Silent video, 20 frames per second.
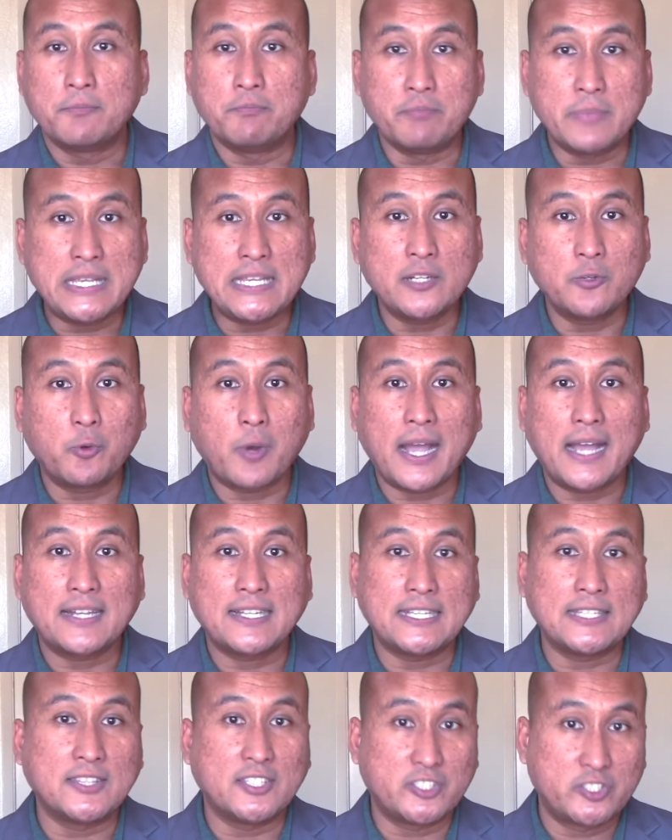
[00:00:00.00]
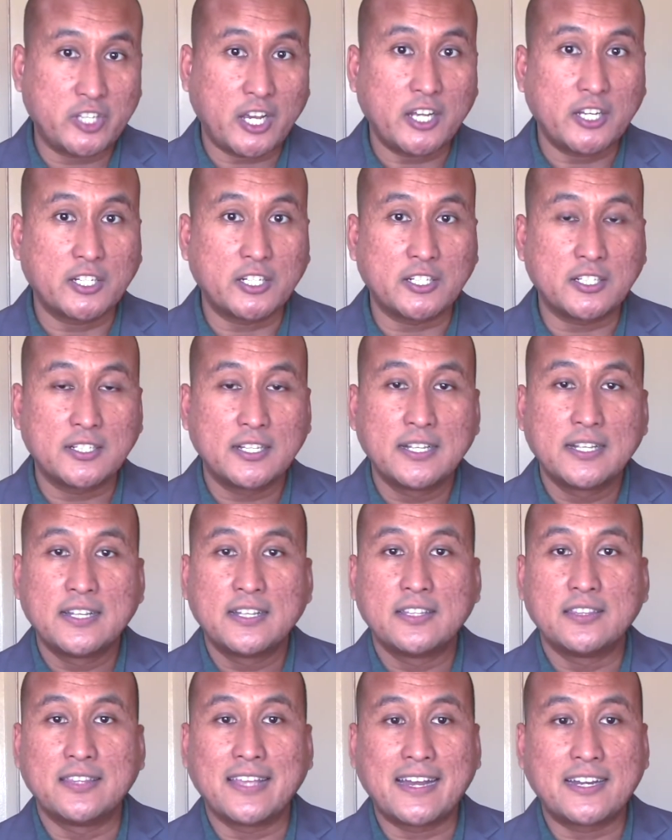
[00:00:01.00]
Meanwhile, in the jungle,
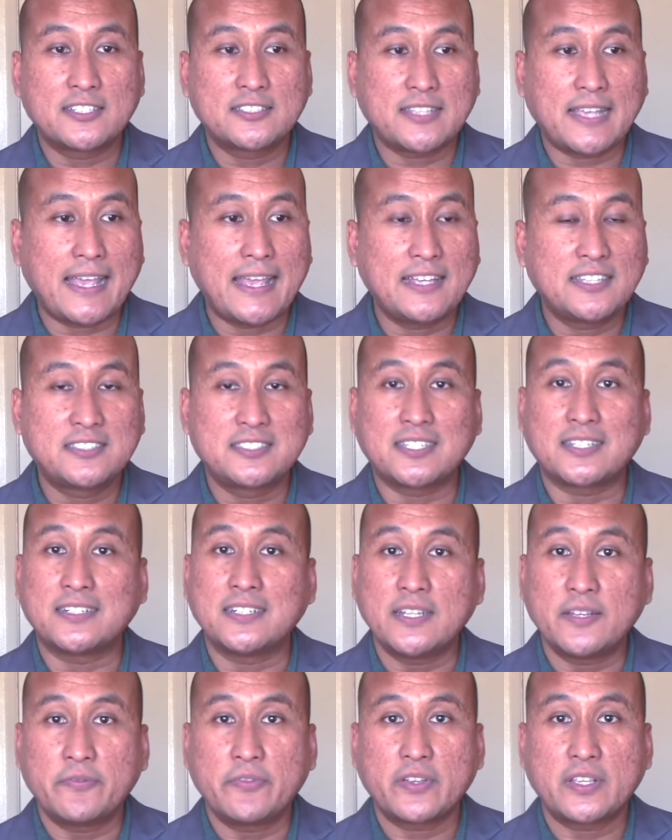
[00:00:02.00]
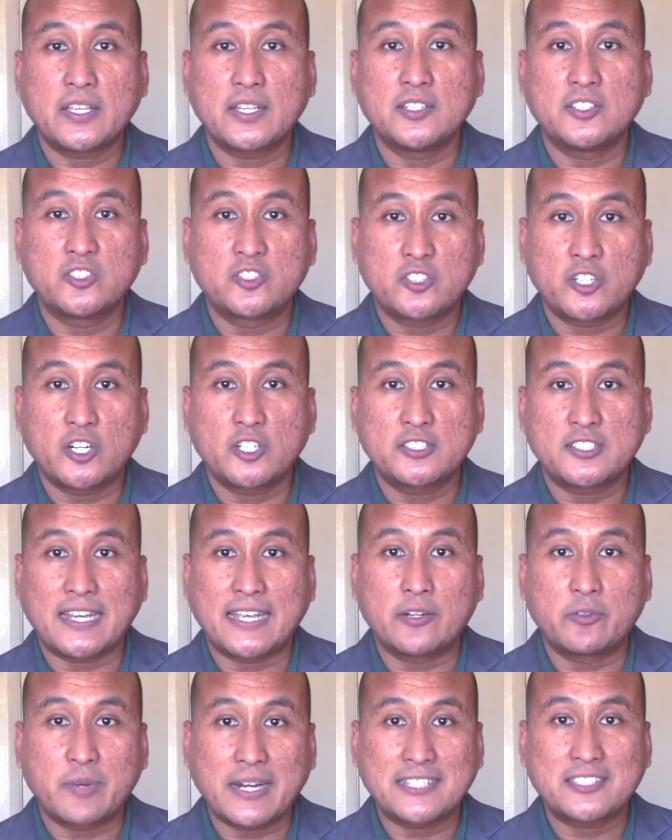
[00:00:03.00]
there's a significant search
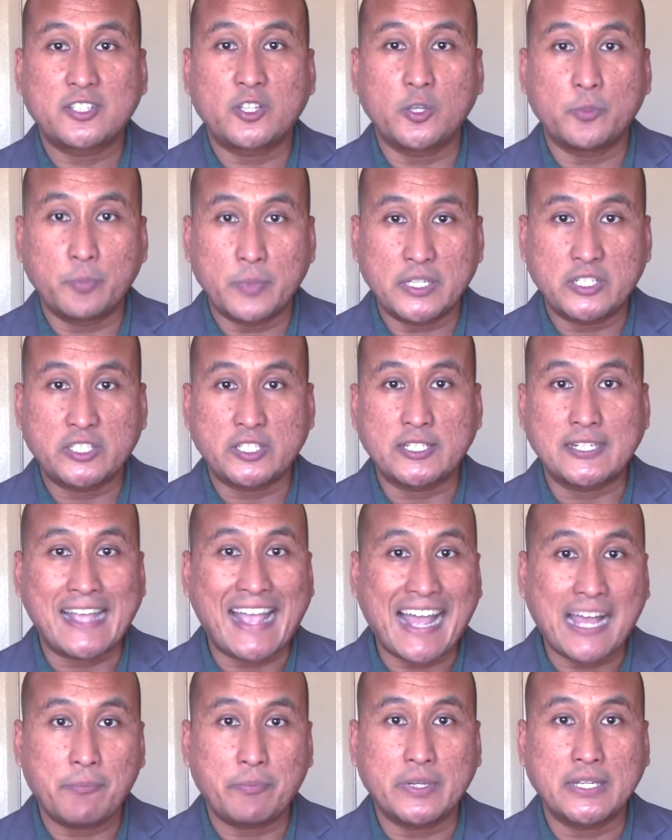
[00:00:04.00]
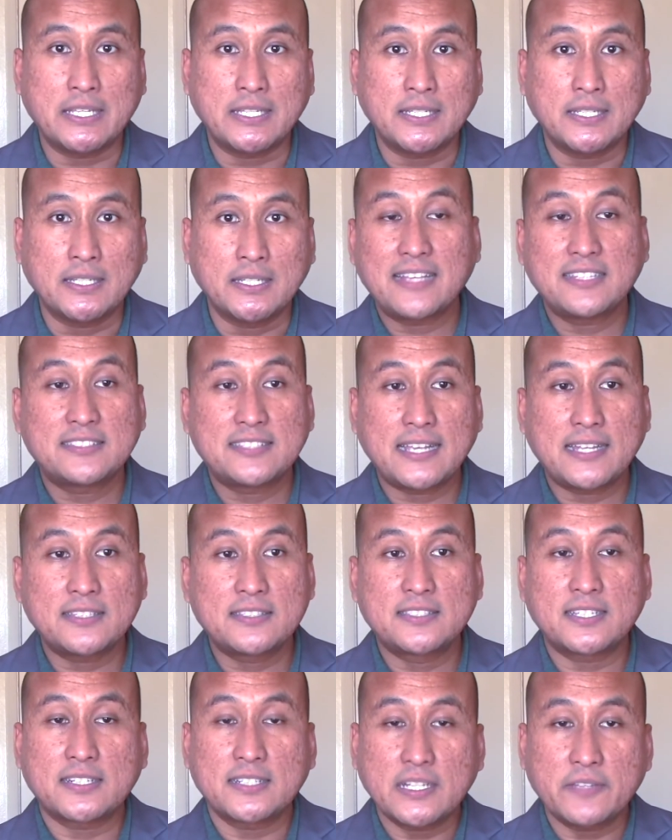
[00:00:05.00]
and rescue mission happening. I
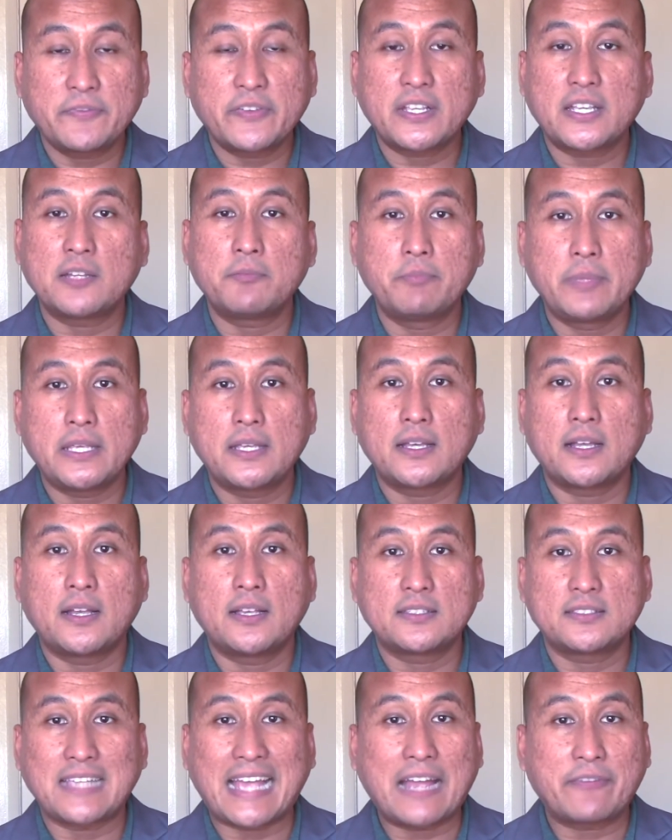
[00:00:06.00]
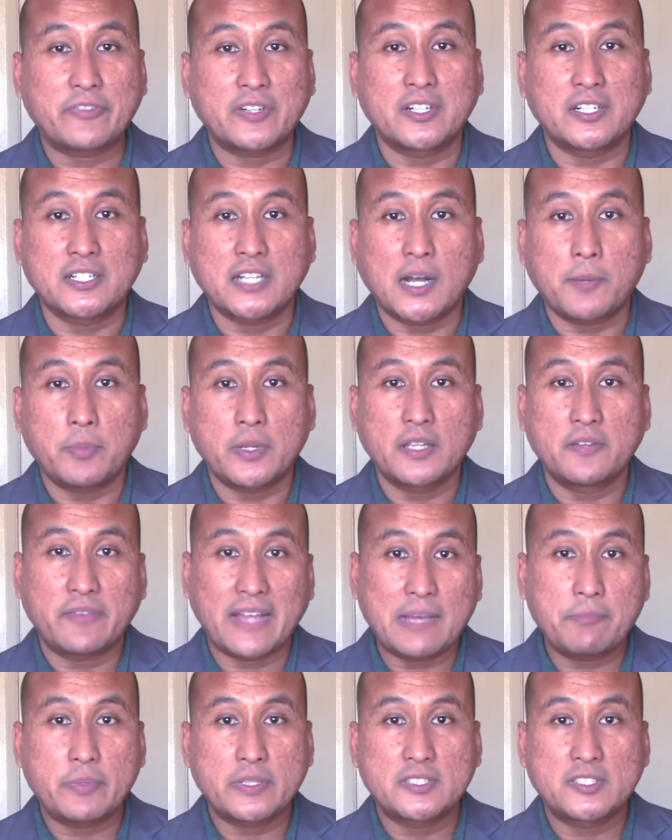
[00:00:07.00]
said significant because after a couple
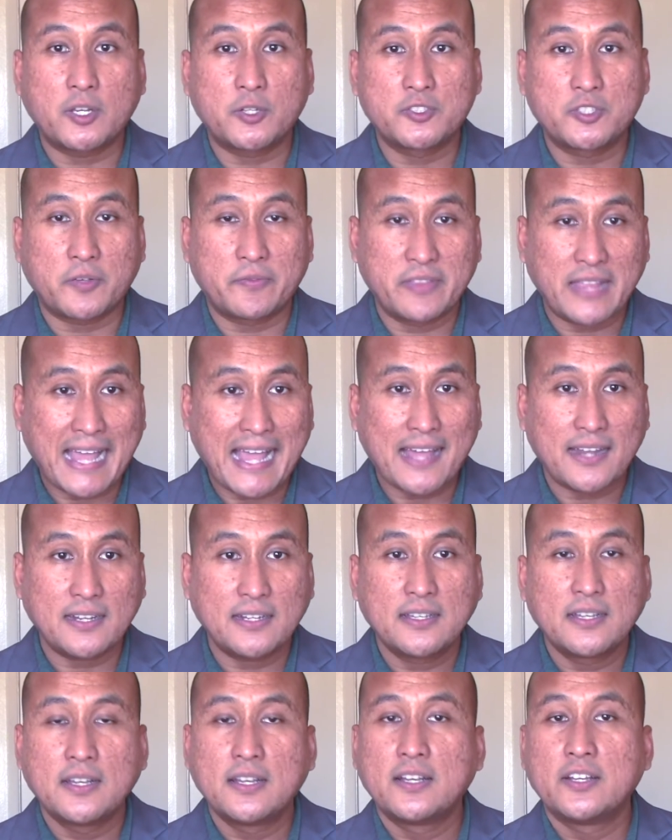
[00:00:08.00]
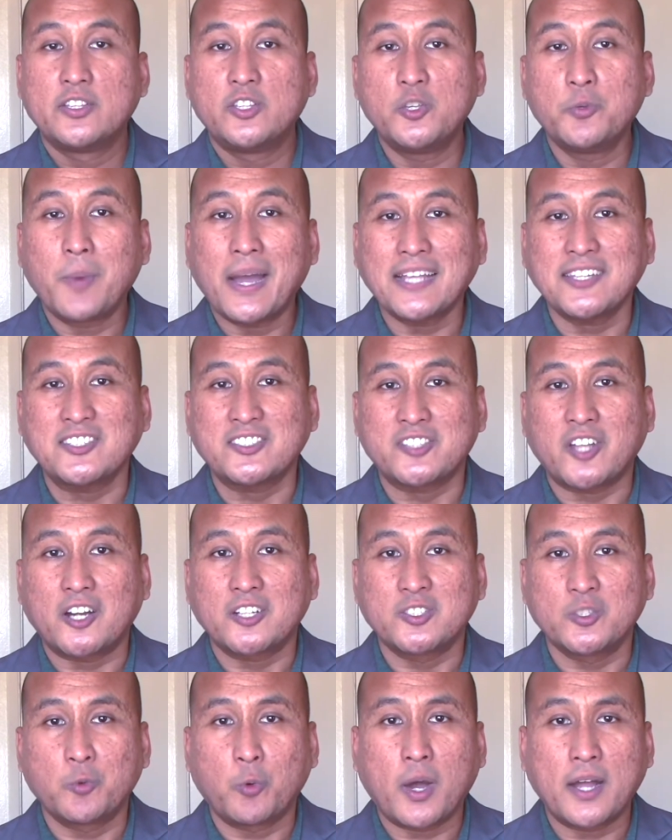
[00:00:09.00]
of episodes of that, you might
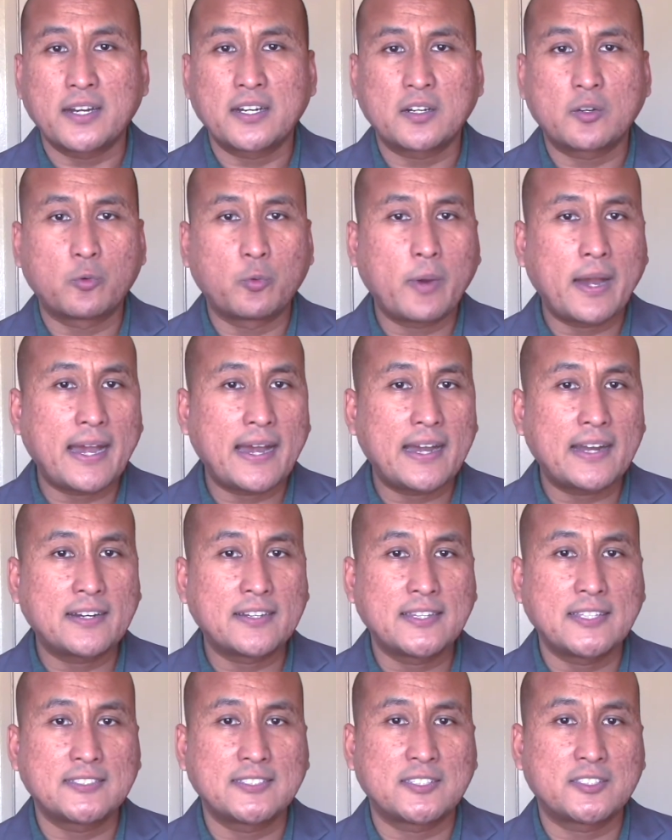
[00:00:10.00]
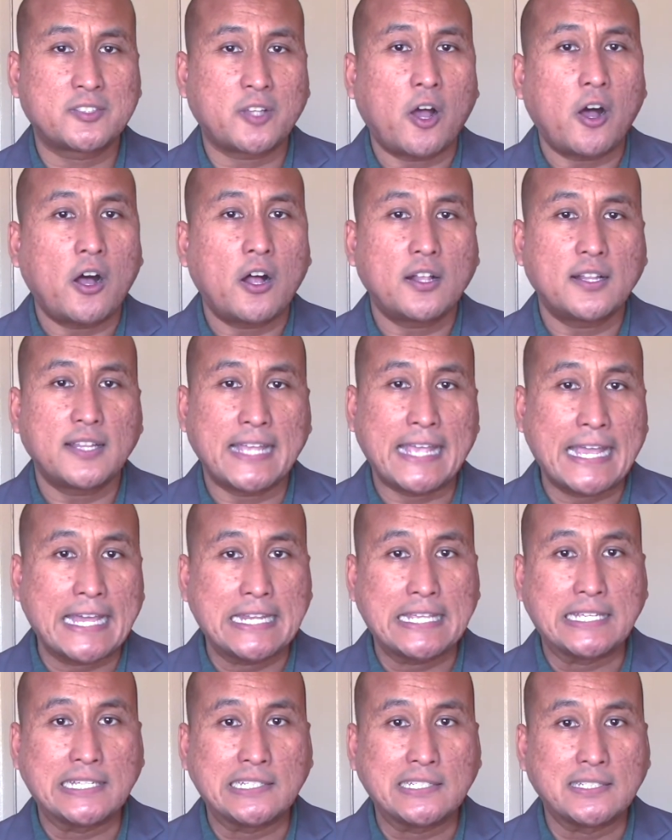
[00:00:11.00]
start to wonder where this is all
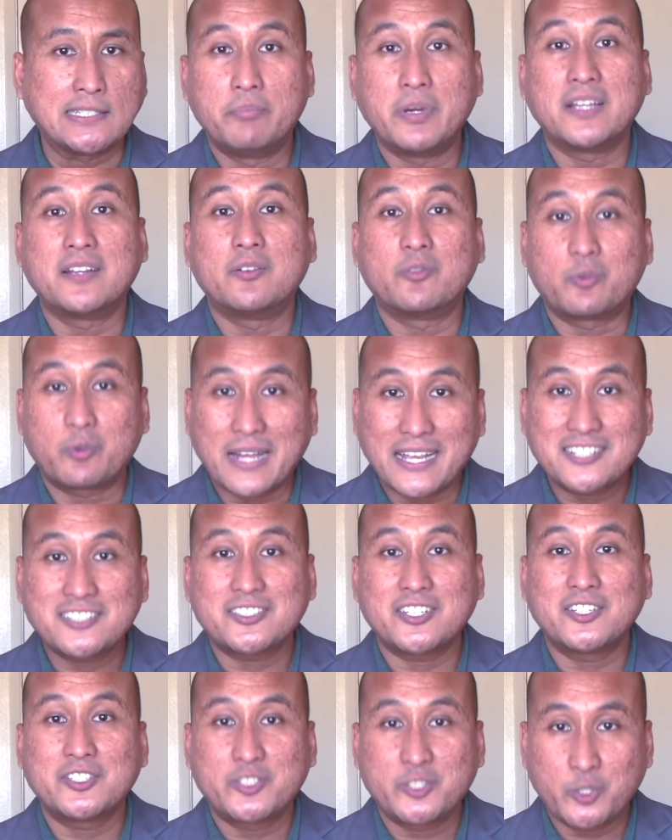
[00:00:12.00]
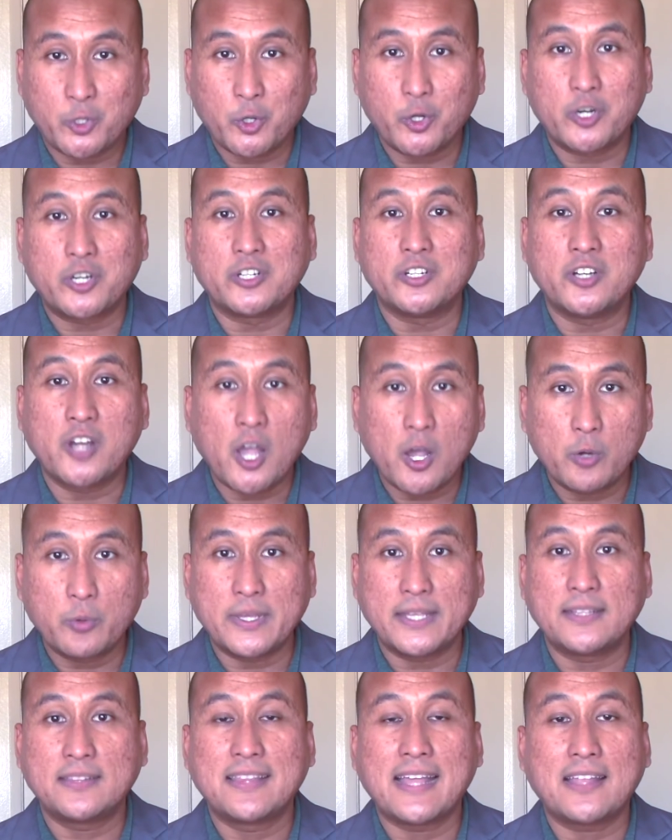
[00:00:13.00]
heading. But rest assured
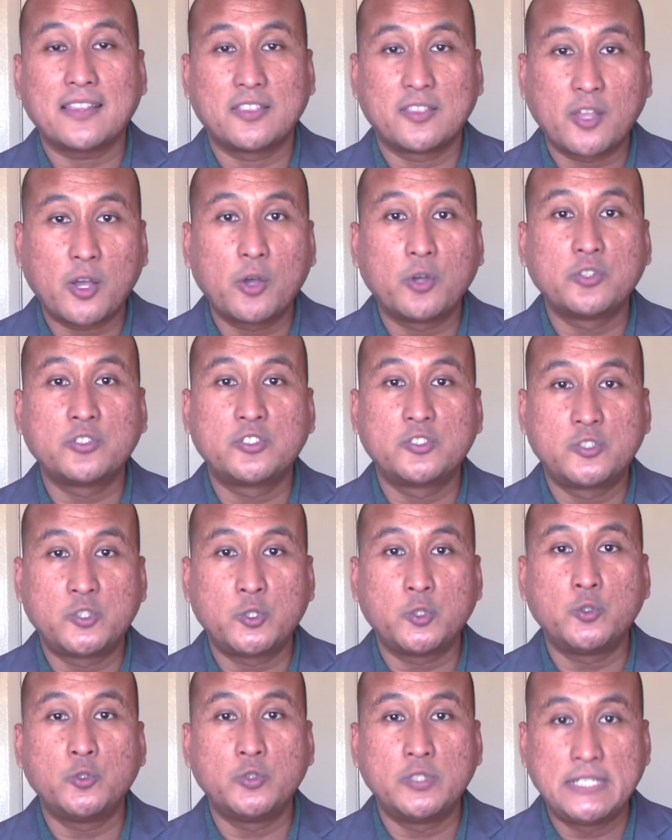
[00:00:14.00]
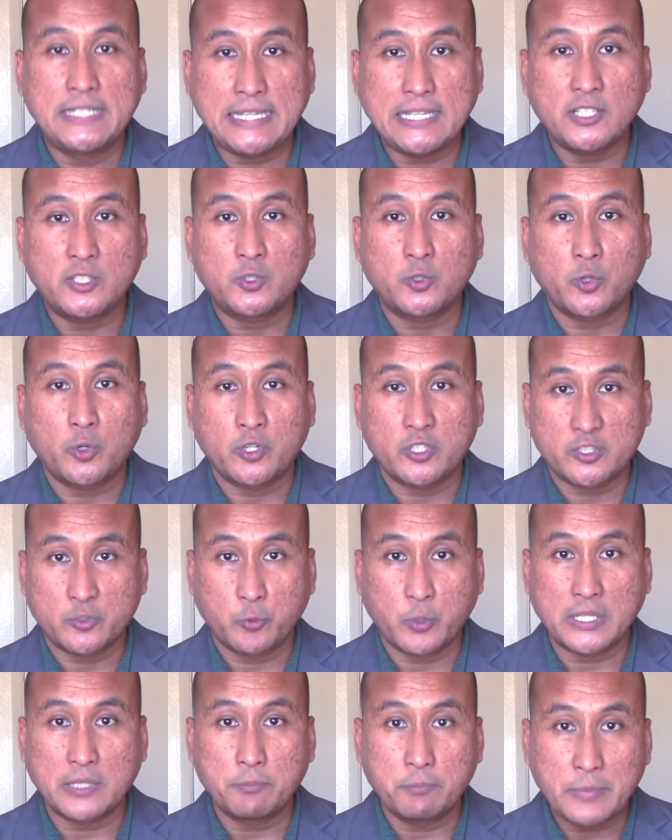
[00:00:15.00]
knowing that those two
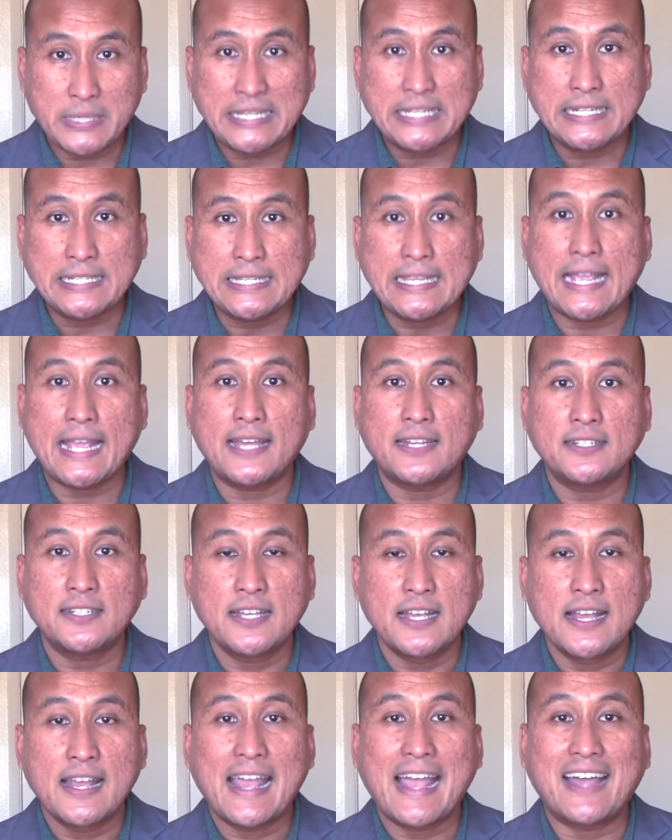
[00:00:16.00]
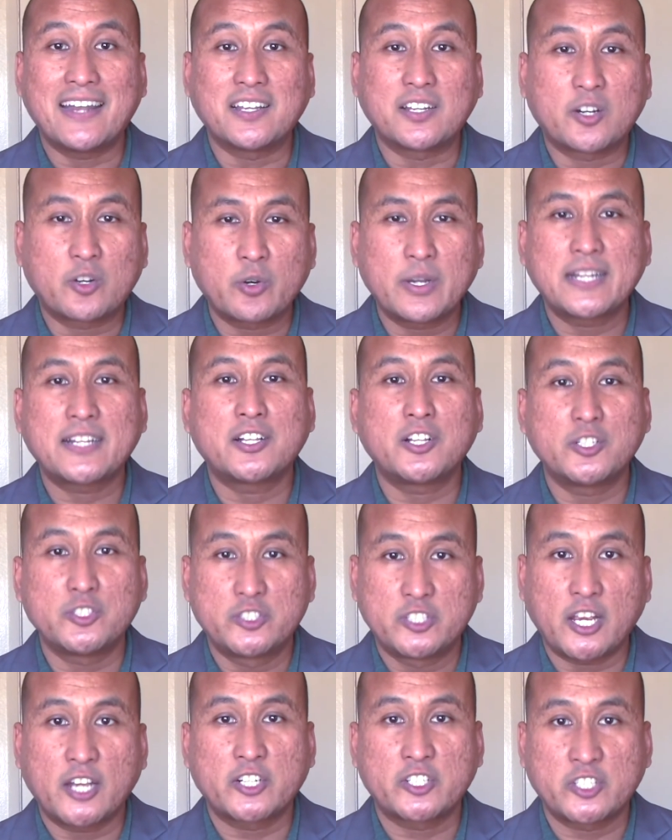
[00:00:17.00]
detours will meet again at a
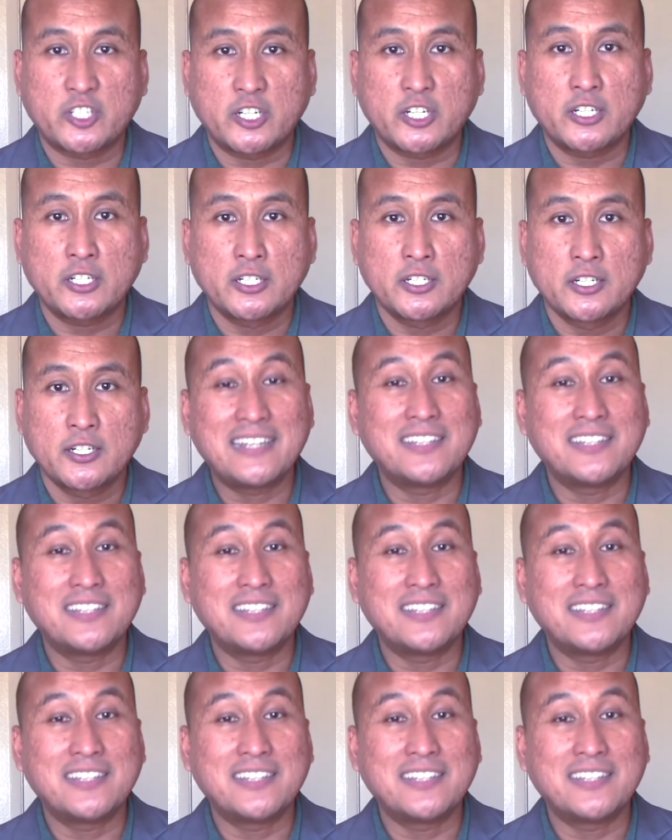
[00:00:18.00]
critical juncture,